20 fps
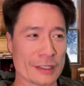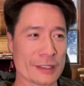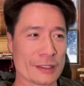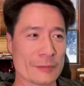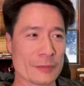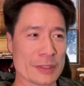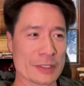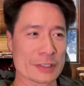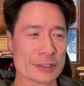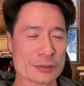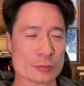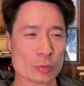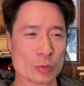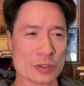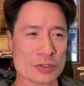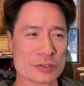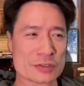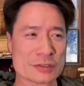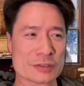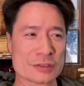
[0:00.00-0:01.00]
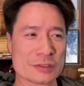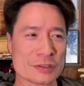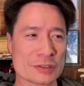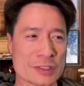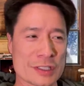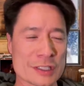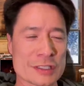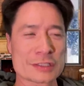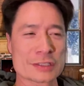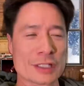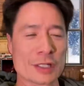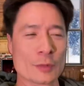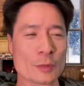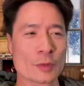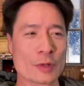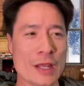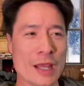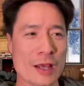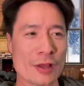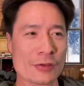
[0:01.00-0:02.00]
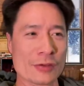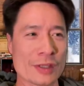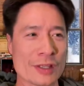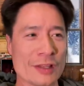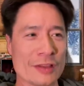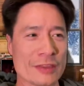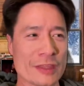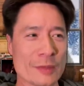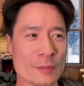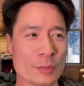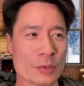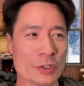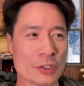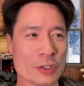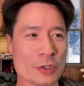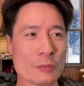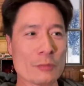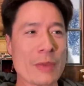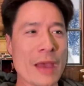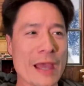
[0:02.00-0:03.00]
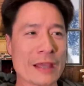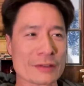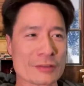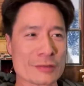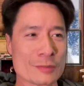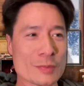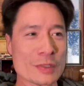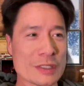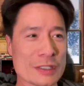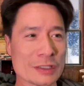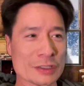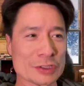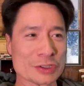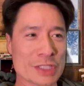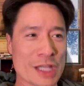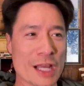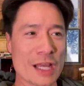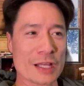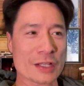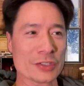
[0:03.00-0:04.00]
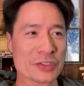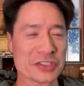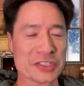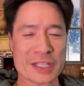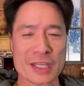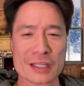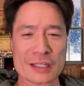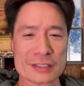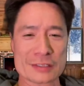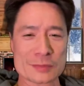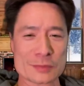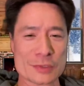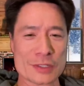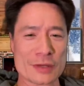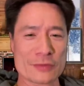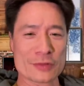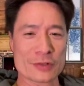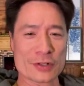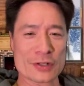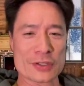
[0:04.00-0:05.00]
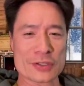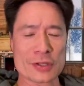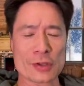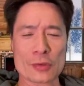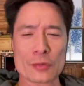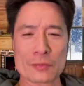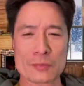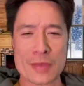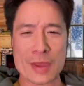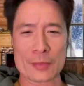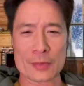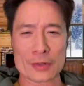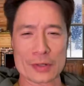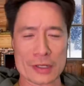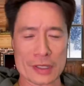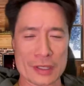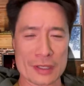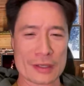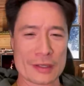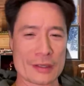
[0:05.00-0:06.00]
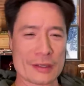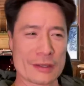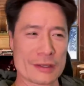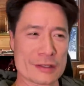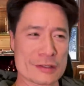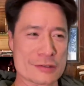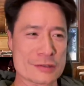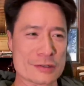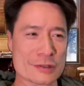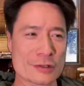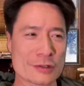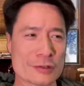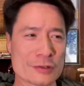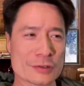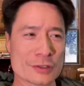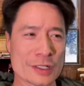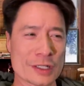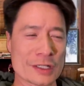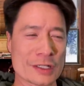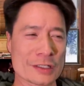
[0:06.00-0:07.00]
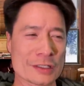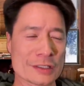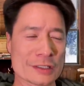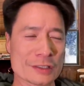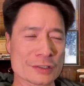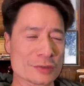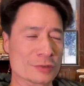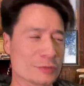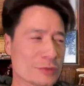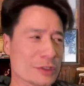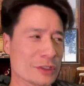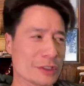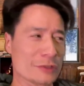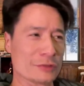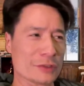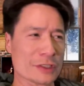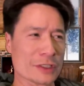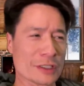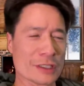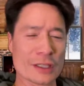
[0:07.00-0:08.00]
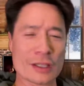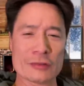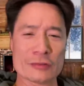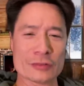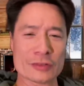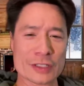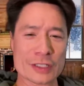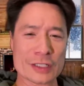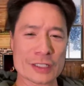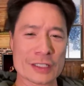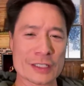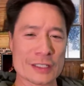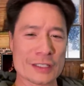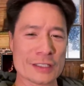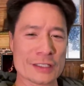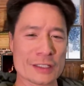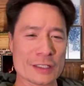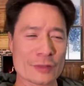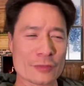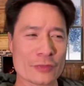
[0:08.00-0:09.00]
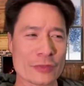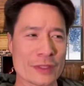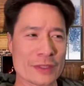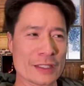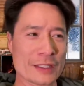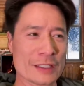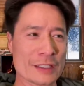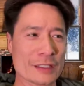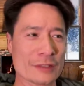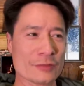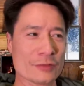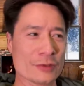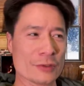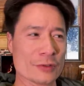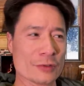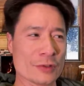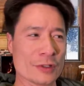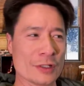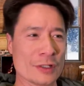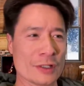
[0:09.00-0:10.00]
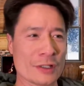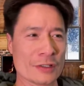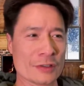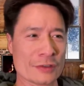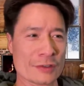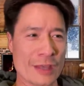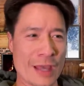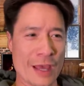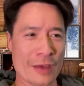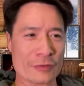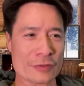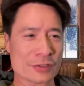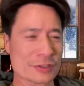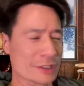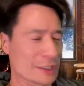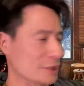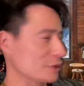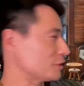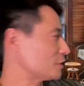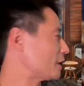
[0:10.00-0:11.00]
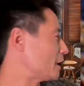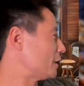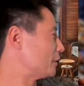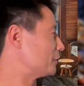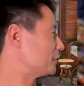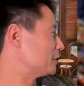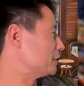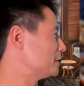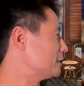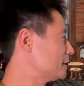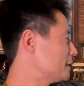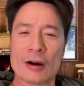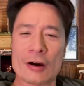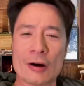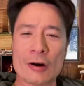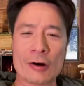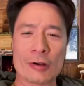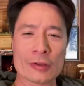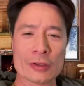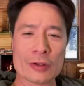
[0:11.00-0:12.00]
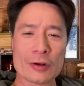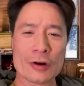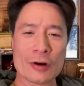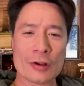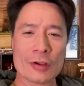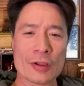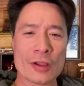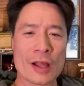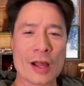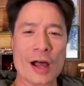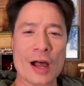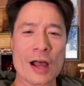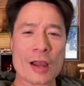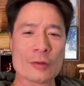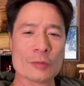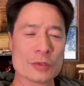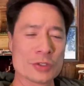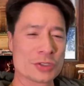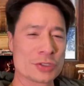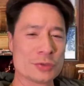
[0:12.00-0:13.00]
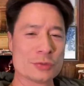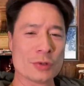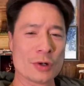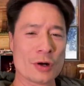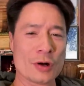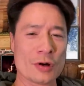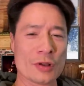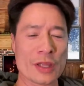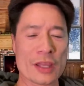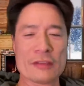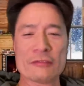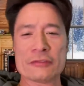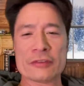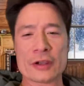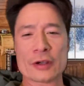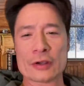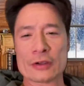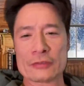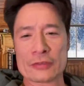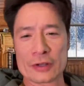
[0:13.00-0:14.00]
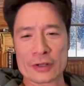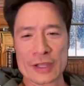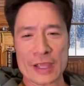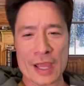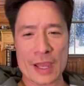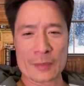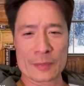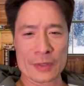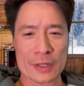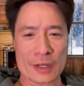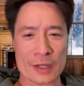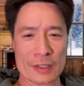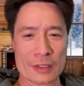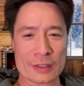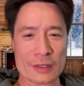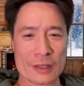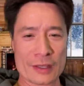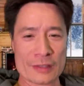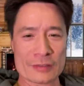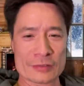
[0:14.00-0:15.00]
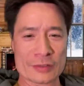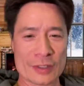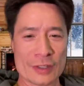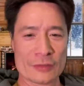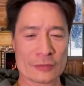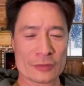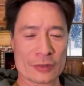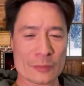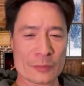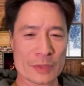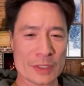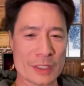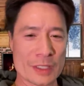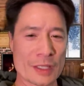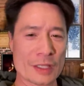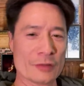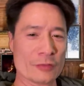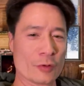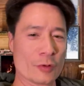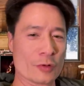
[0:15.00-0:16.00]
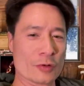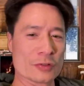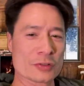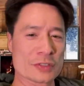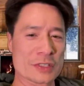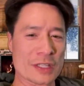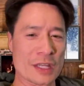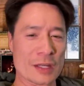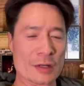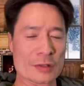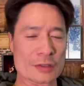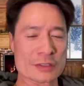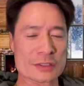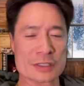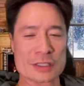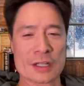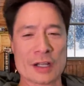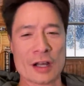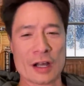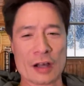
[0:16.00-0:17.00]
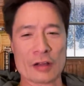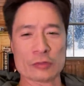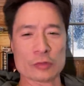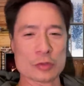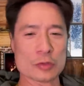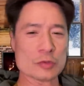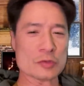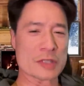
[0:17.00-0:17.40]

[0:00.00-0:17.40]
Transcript: Because once your kids come around, they bring you back to being a child again, except you have your adult memory. And so it's a really, really lovely gift that they give you to have a second childhood. All in all, I wish you all a very, very happy holidays from me and, of course, the character of Liu